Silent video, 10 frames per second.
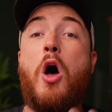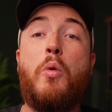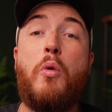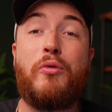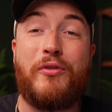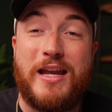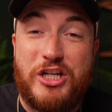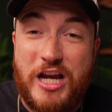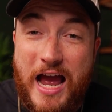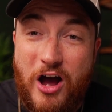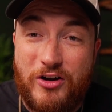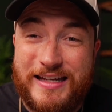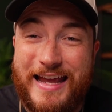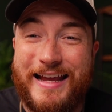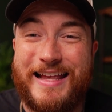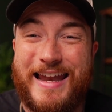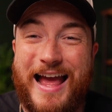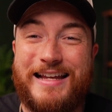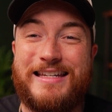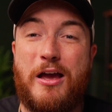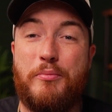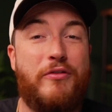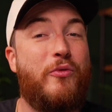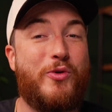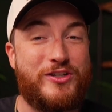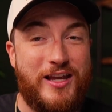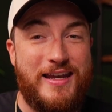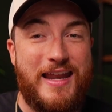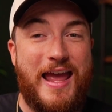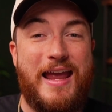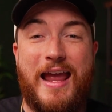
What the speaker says: we'll reach out and connect before Sunday,